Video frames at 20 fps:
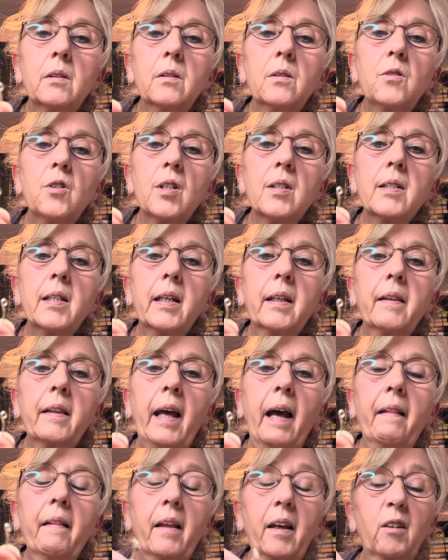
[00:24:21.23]
Just like
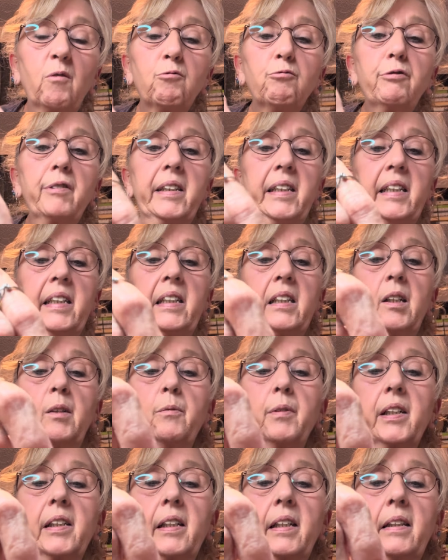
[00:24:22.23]
that, like really,
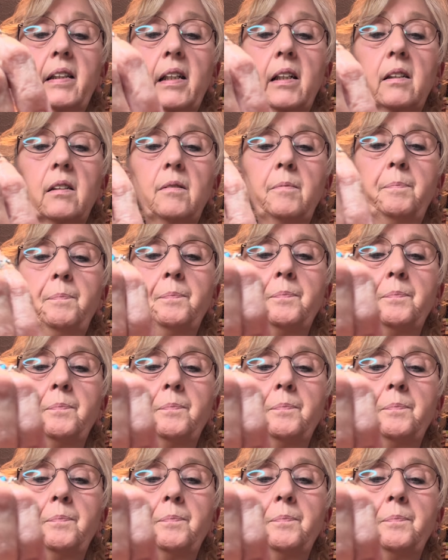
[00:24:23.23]
really little.